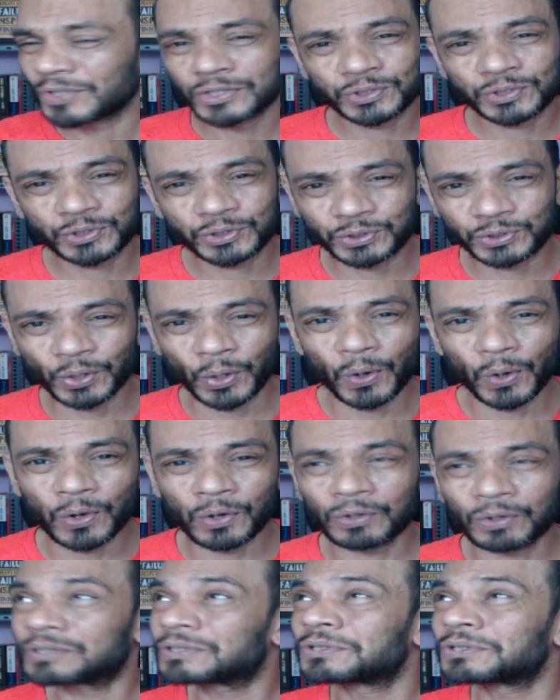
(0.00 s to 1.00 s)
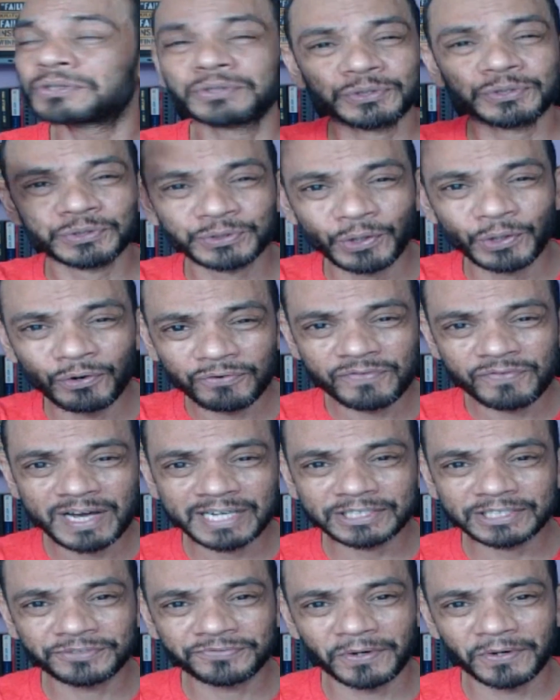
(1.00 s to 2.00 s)
So hot, no
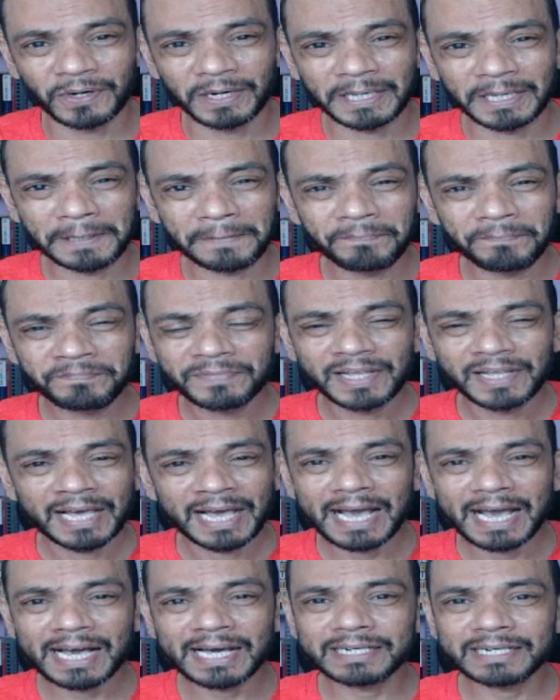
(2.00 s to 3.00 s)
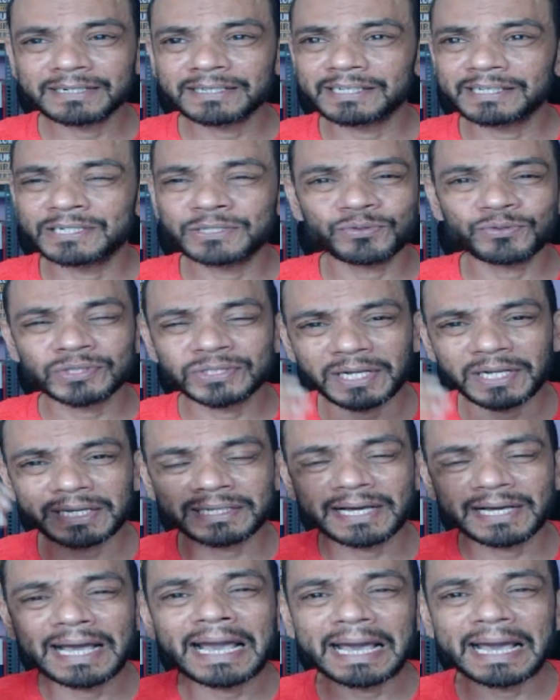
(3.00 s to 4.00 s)
fans falling. And it was
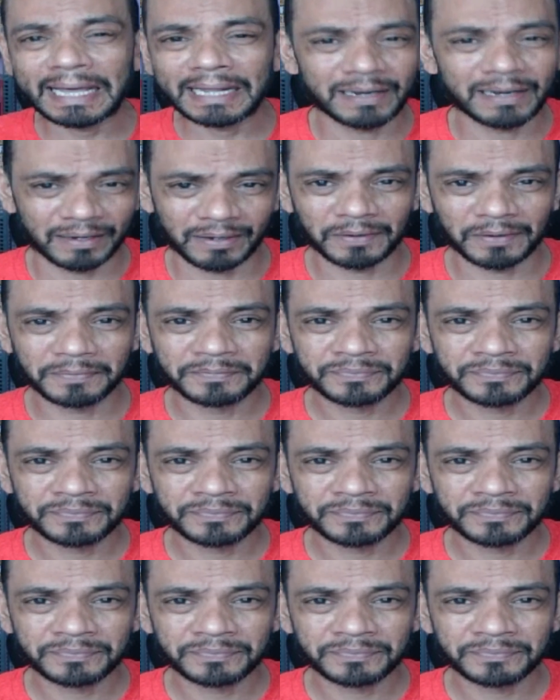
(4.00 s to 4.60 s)
like hell.